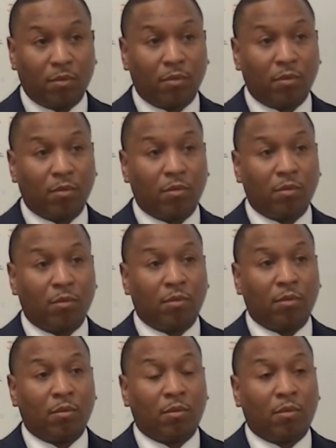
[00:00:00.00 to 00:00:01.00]

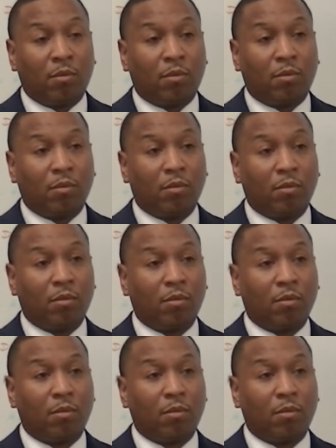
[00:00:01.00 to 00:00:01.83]
(silence)